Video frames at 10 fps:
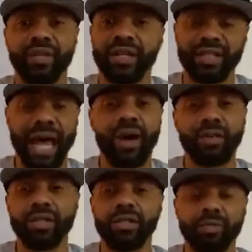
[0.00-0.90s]
that's out
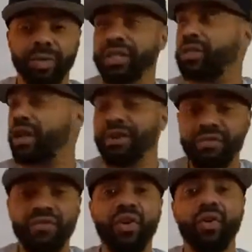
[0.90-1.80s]
in this bitch
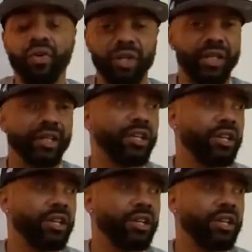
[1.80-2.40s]
fooling.